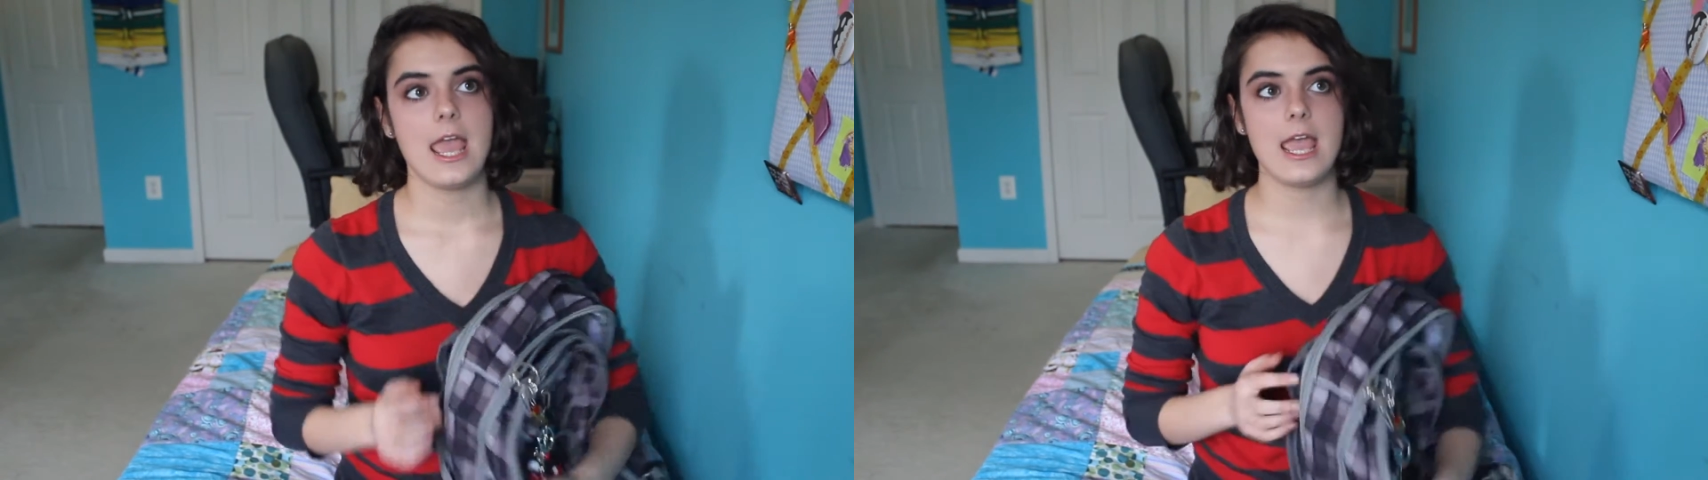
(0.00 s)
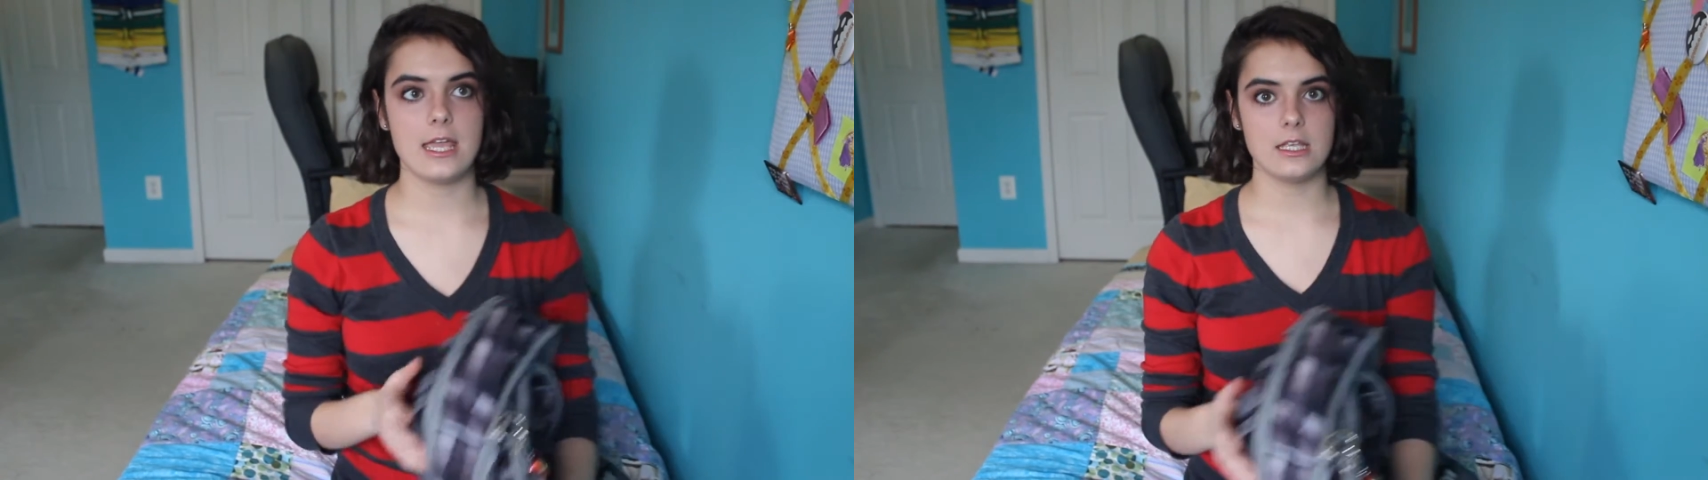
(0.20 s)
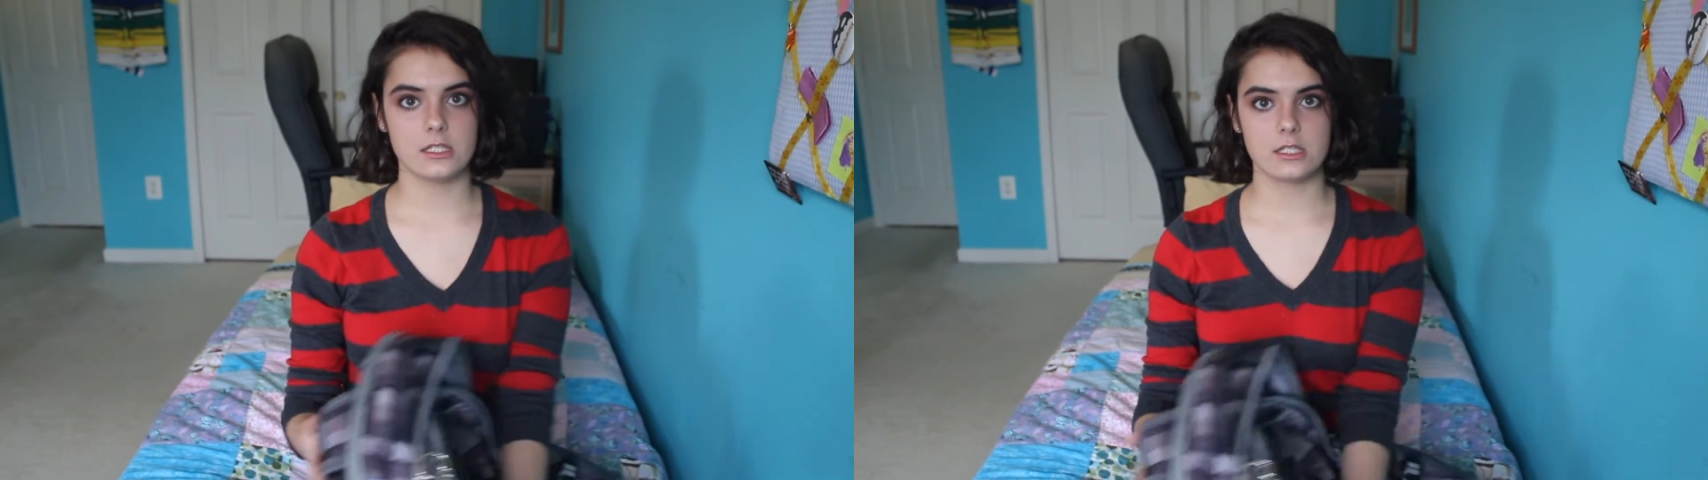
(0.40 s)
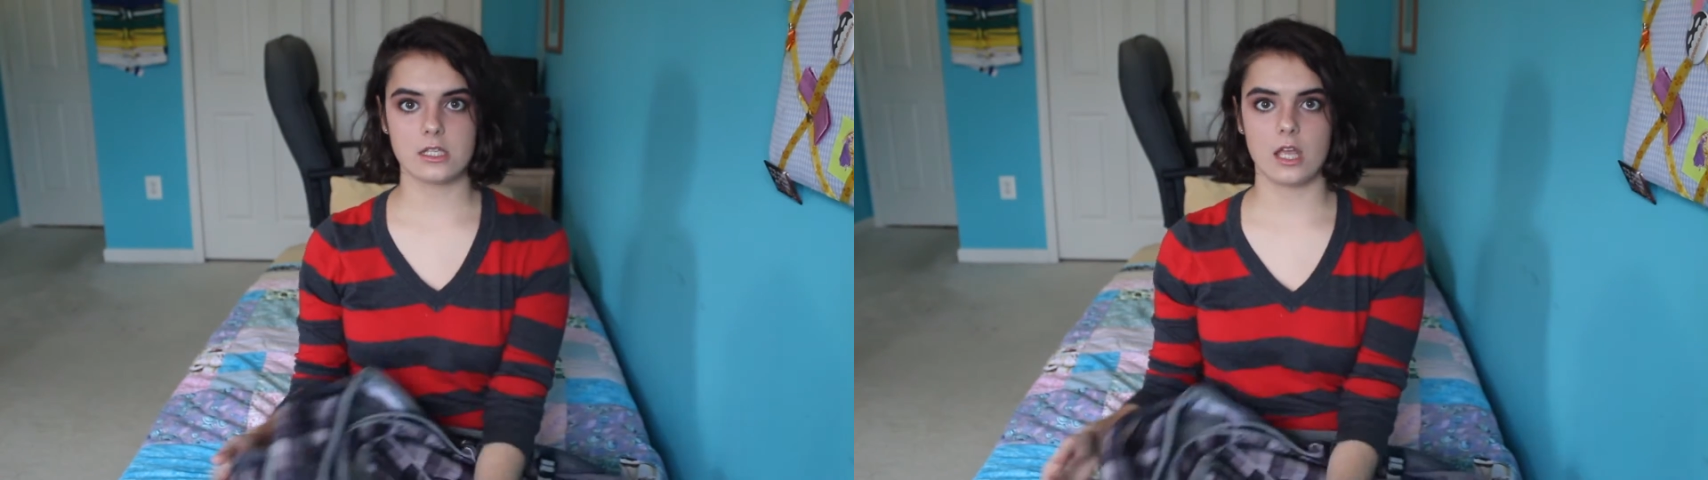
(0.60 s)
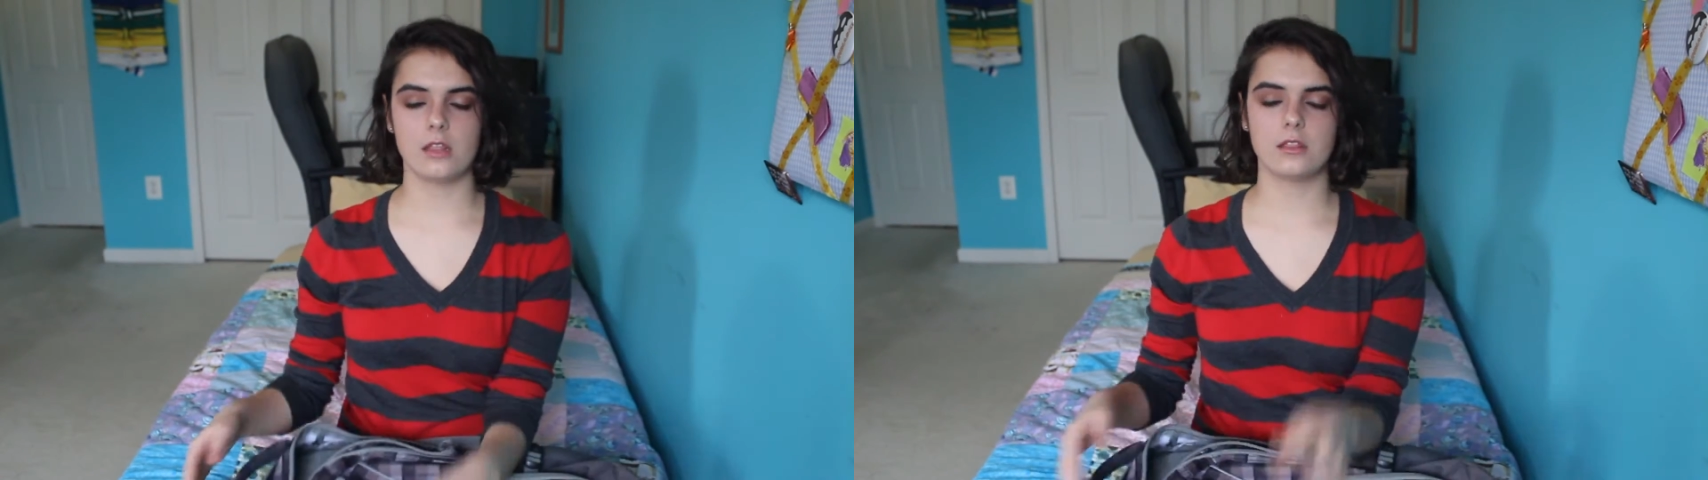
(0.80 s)

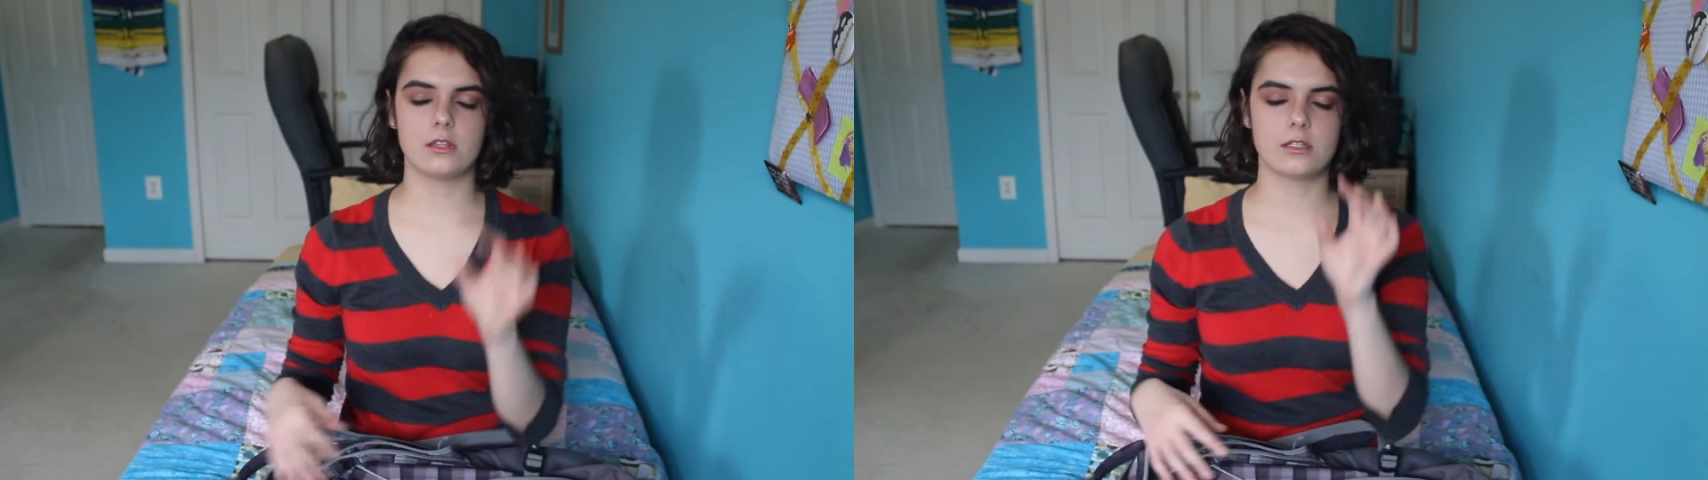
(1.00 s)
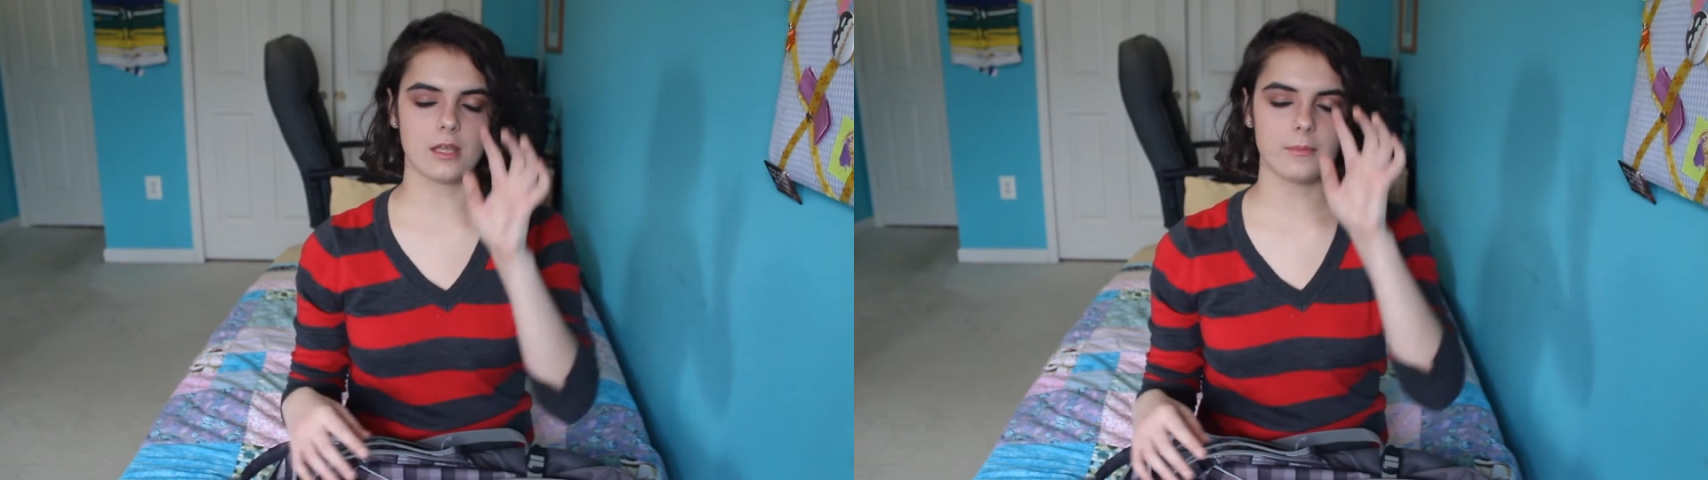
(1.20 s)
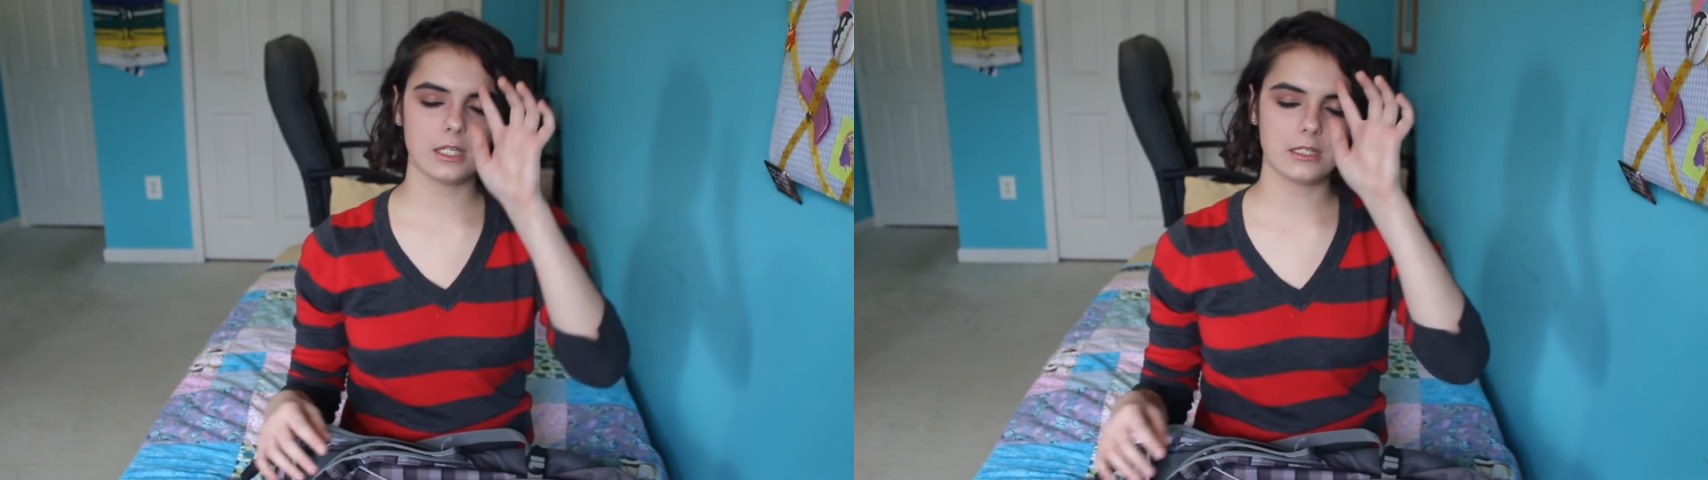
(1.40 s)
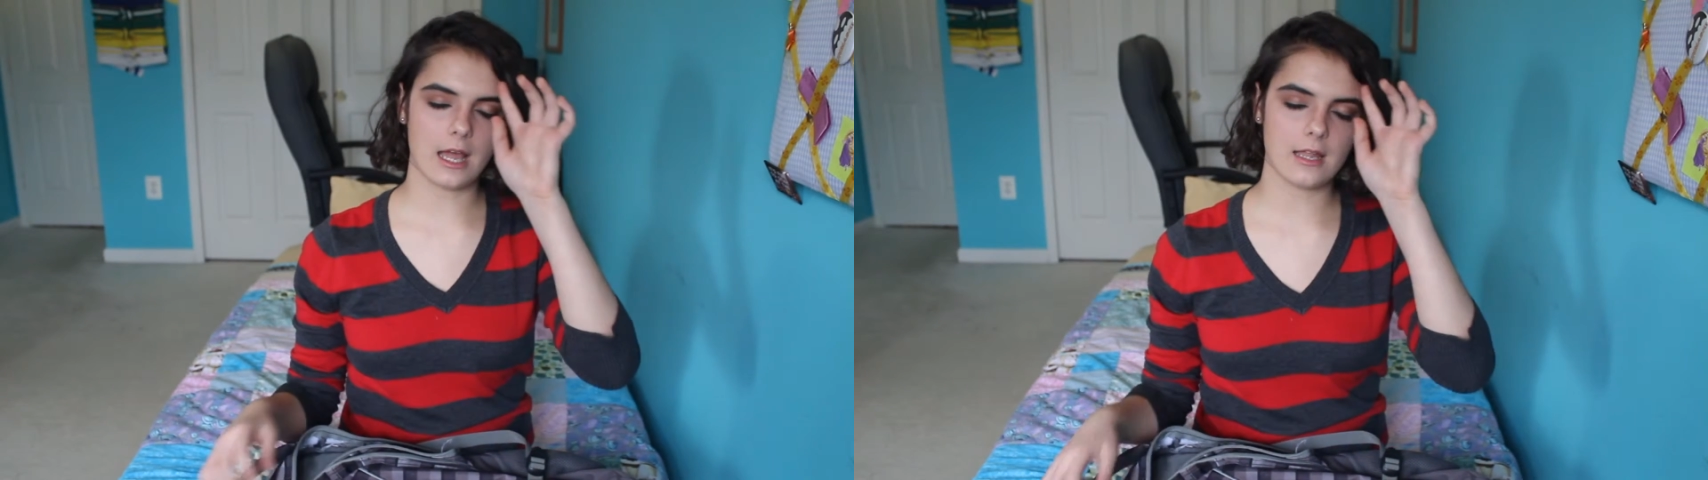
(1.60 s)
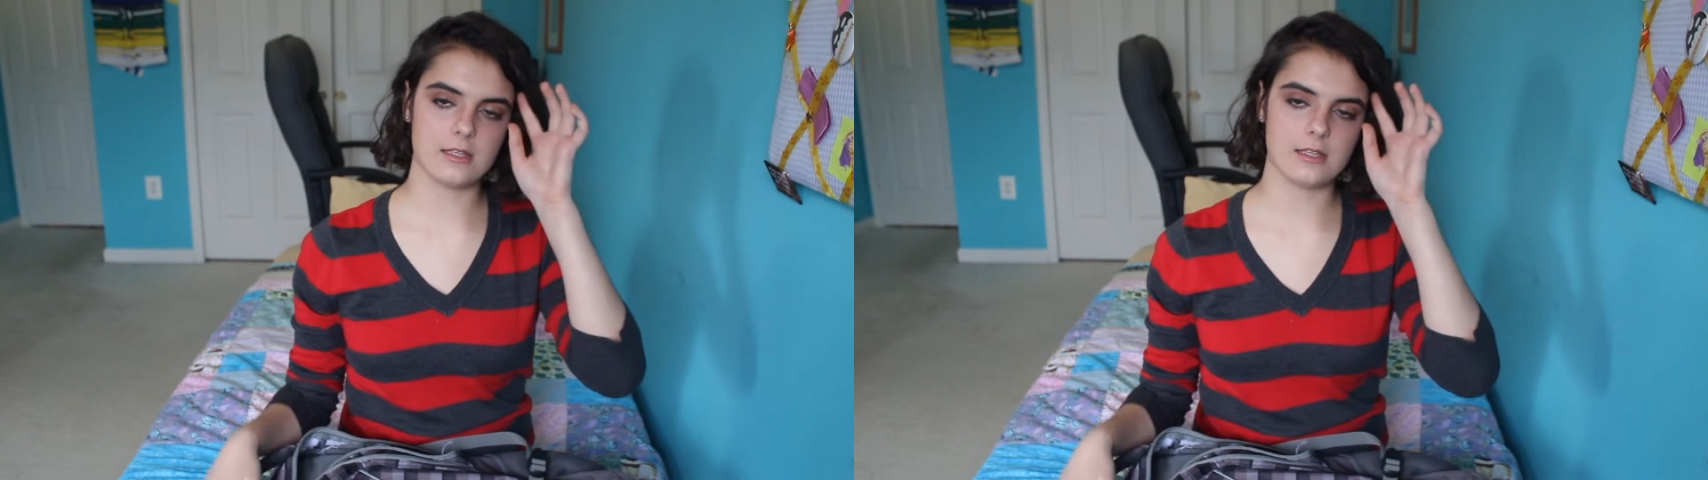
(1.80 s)
is something that